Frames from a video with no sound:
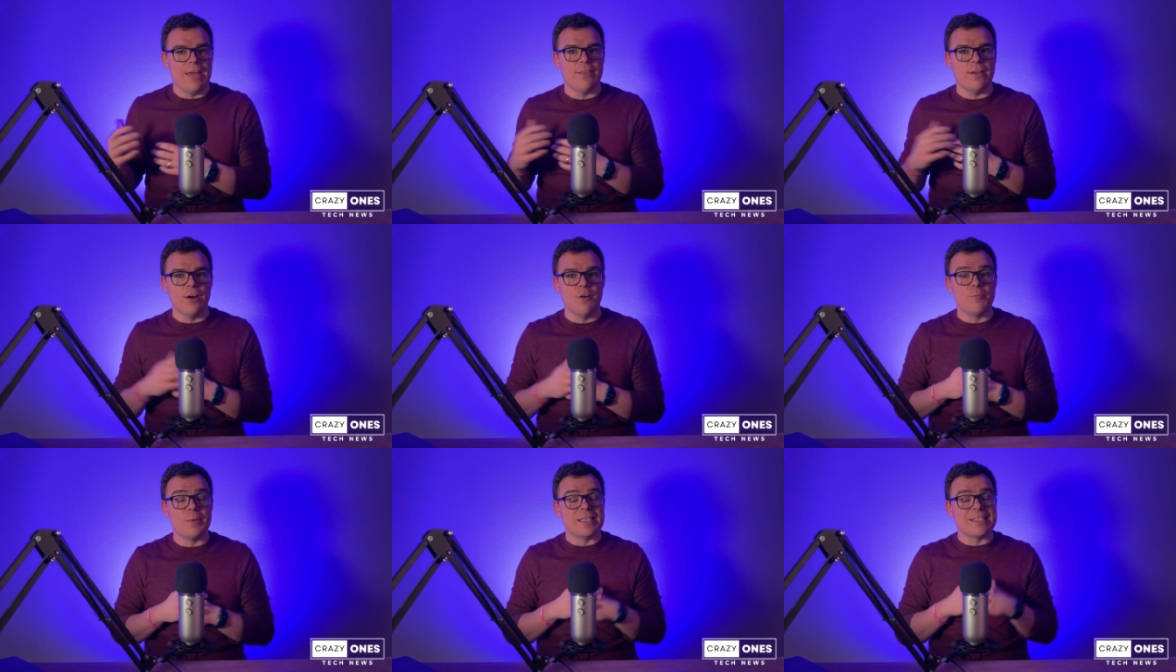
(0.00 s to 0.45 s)

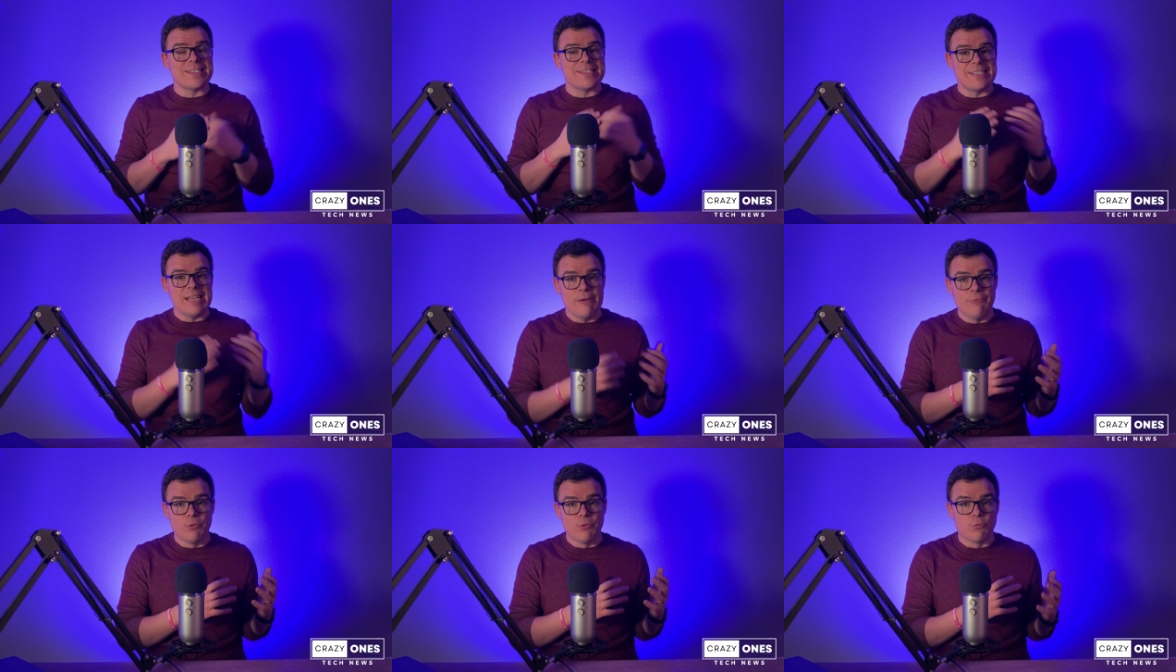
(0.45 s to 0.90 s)
There have been
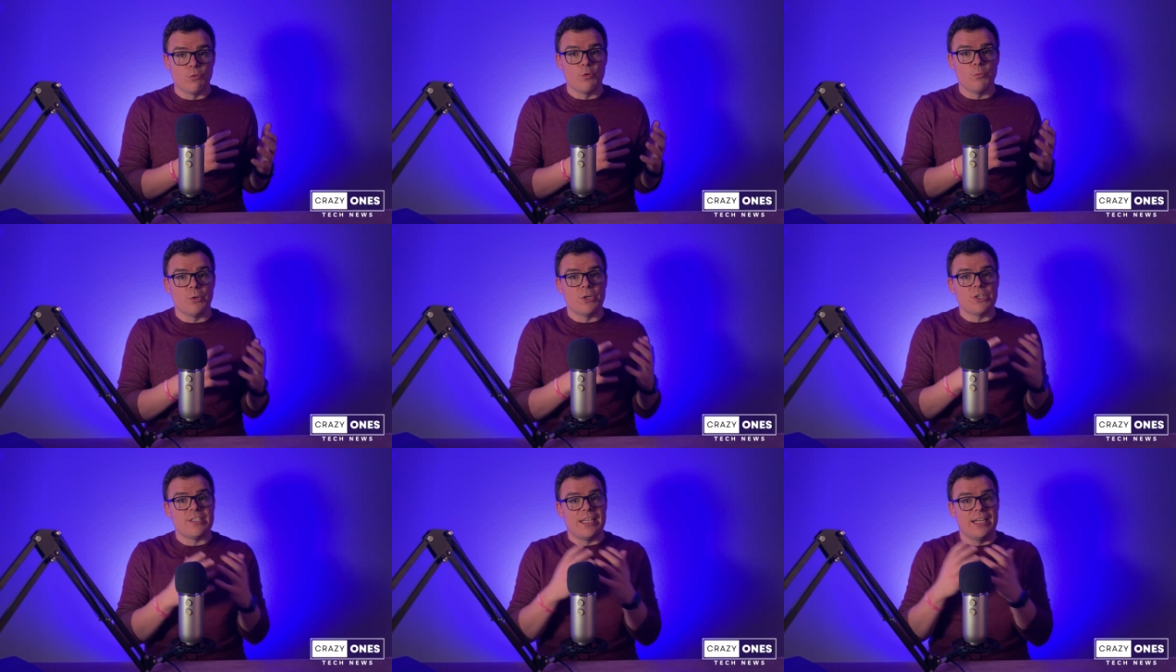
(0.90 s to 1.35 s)
several
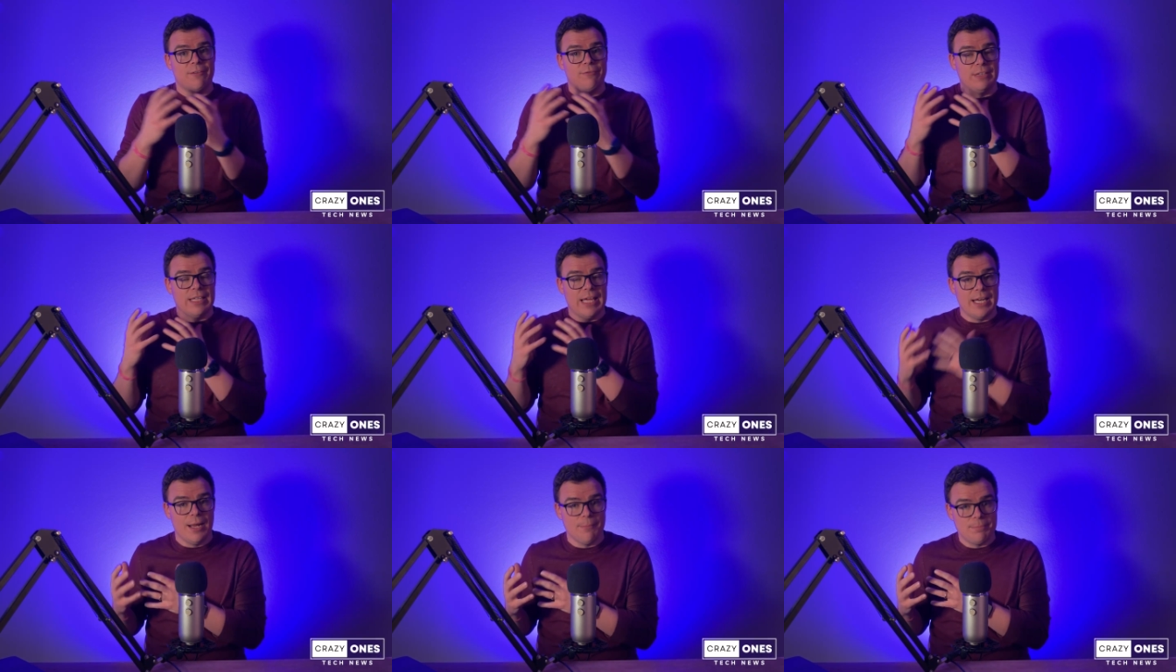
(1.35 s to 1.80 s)
rumors that have
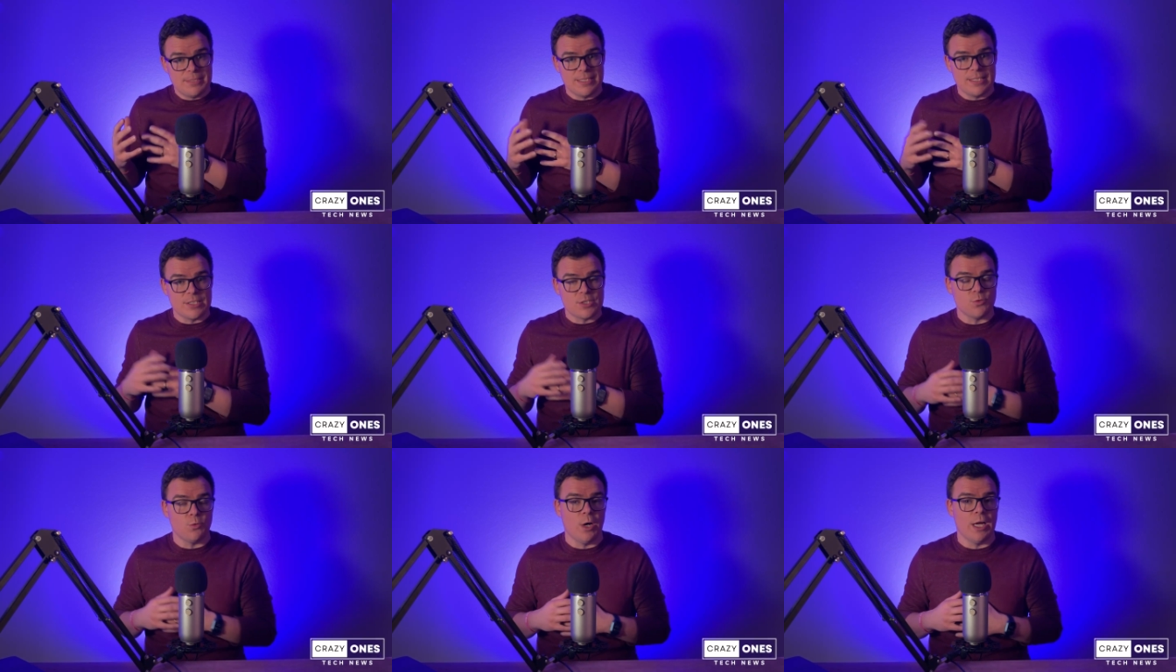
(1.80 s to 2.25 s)
led up to
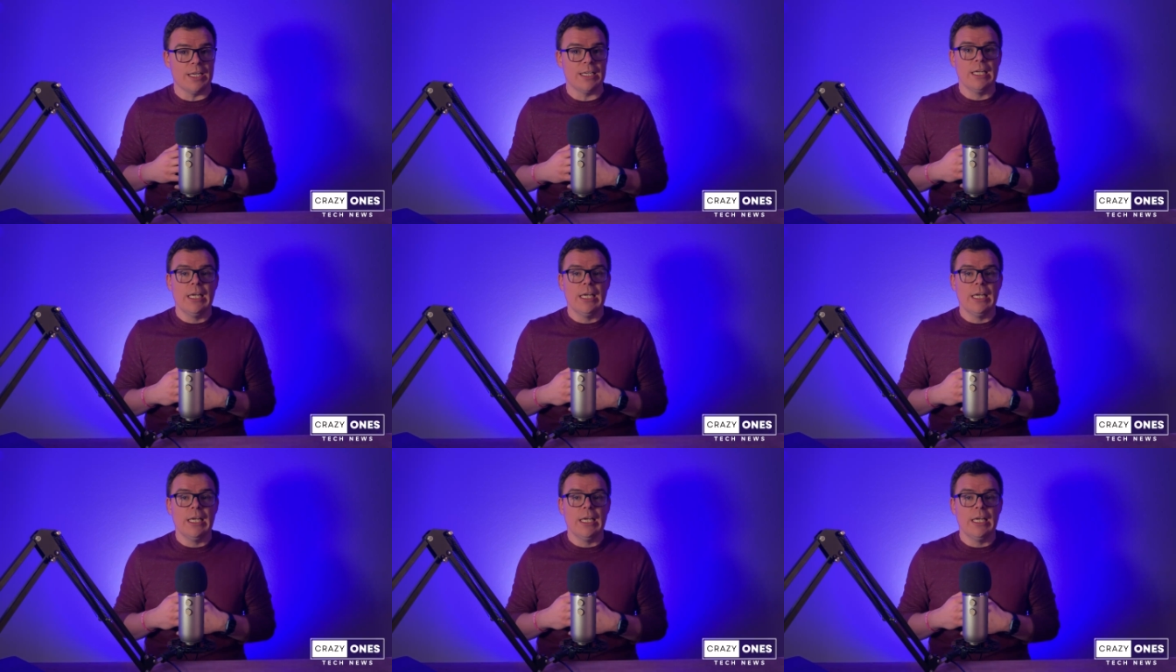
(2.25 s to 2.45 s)
this one.